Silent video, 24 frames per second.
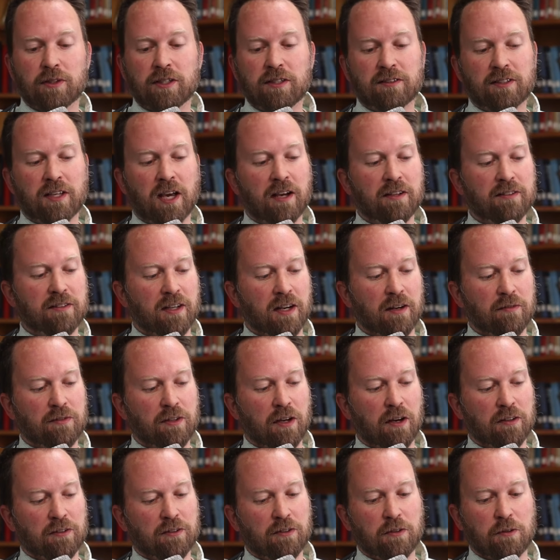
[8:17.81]
These guys that I've
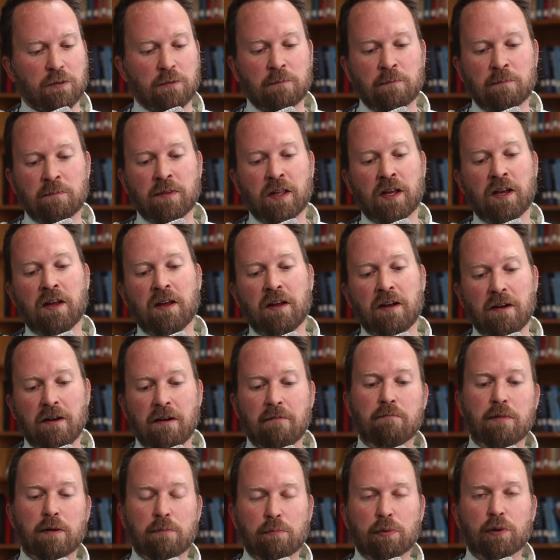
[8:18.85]
talked to
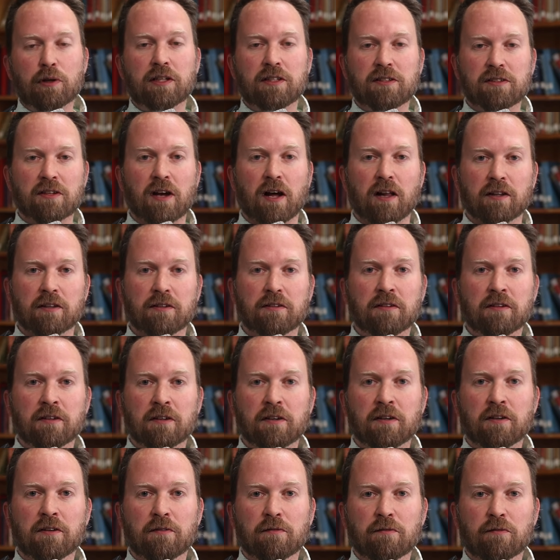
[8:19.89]
have been pretty solid
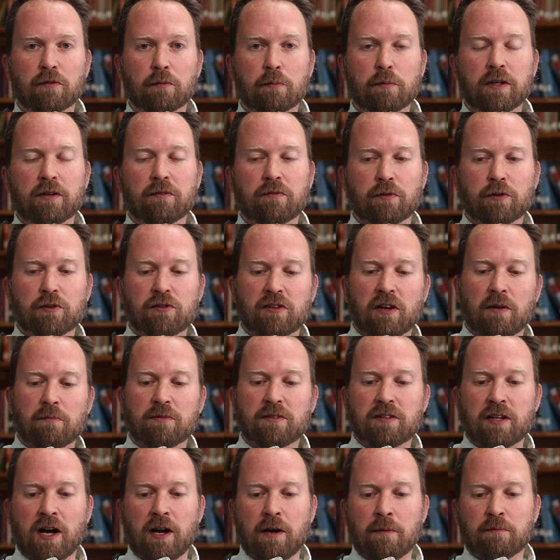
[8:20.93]
for me for
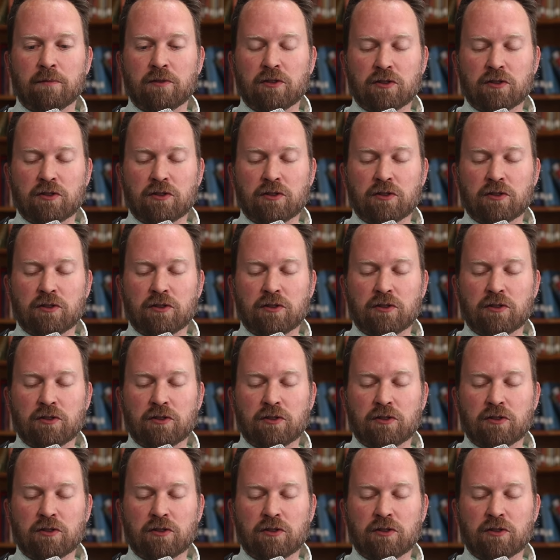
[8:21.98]
some time.